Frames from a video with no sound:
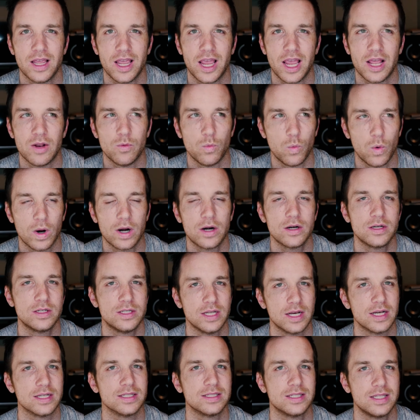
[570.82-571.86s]
And where
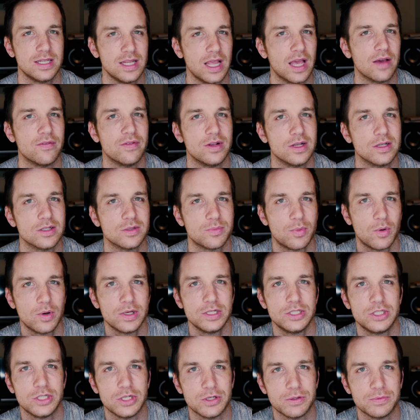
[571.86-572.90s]
does the evidence
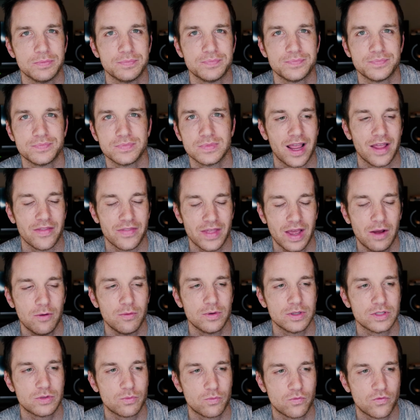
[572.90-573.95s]
point you? And that
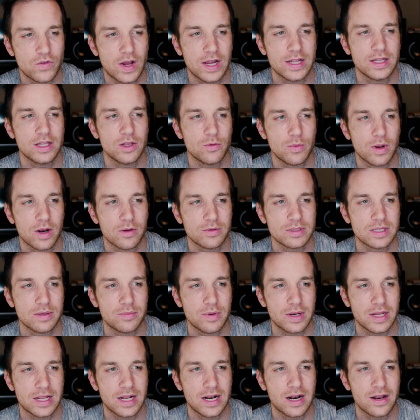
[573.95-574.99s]
was finally when I was able
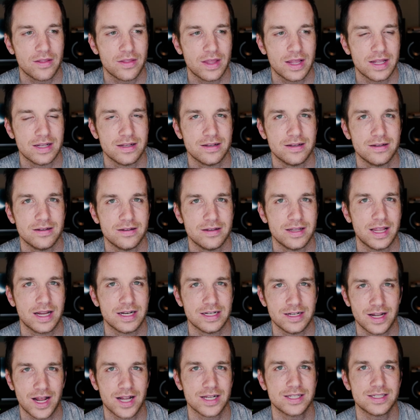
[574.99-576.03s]
to get out of that
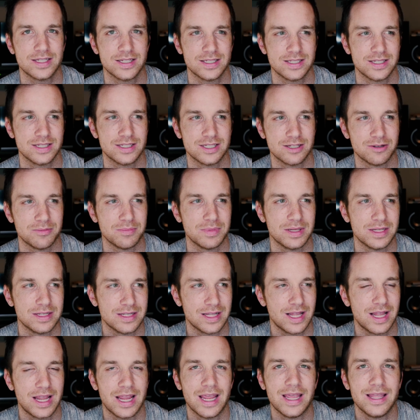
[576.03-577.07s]
agnosticism and
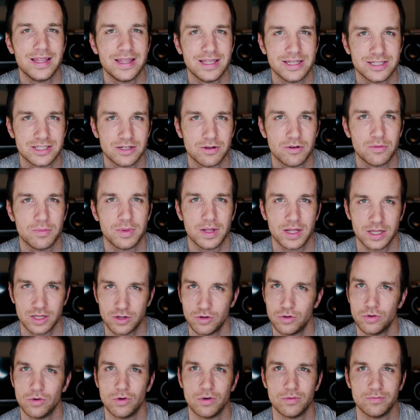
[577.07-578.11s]
that atheism and be like,
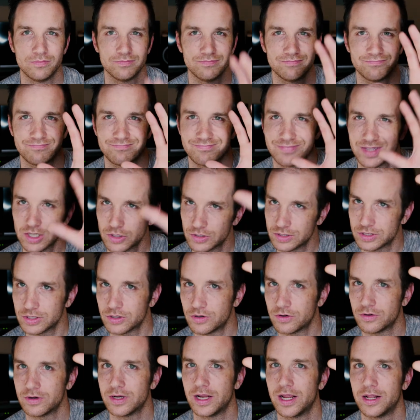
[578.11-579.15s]
cool, there is a
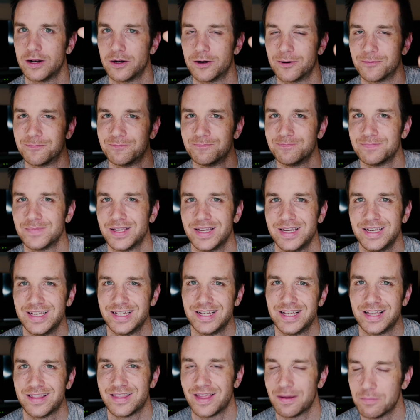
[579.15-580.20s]
creator.
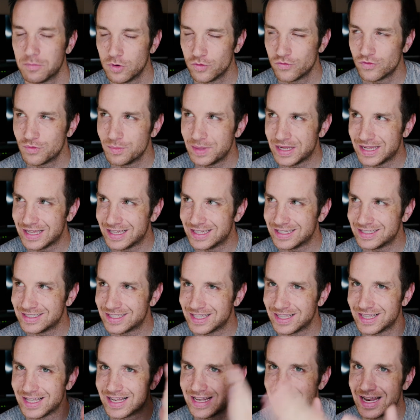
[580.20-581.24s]
That moved me
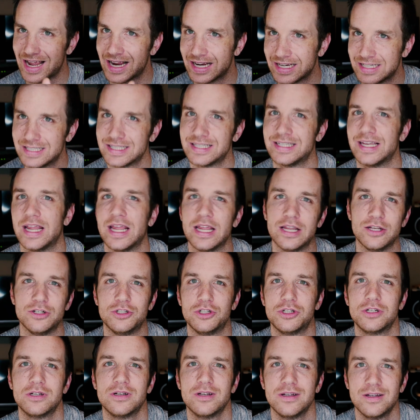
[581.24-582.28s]
into the next
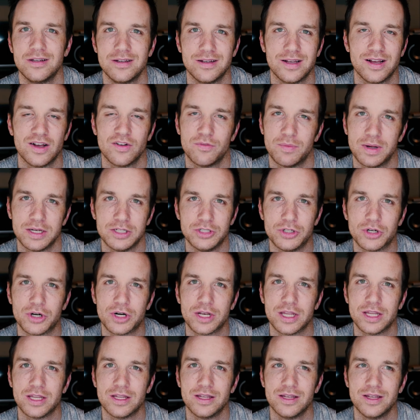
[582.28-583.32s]
stage of my
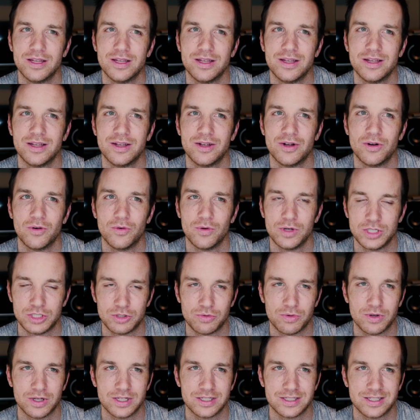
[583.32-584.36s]
journey,
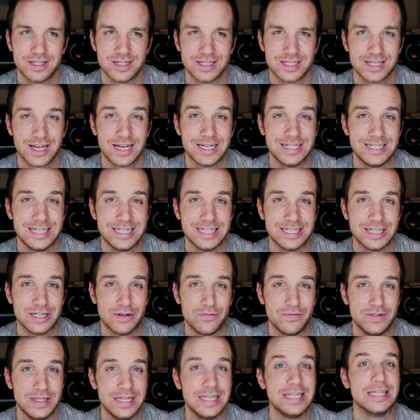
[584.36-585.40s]
which was this idea
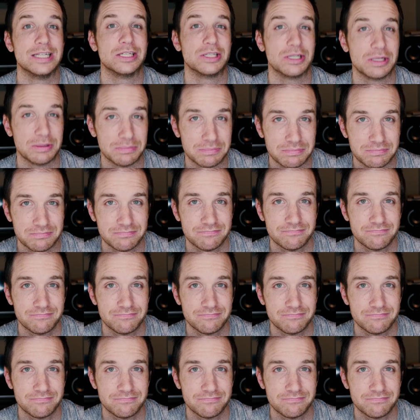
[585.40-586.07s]
of deism.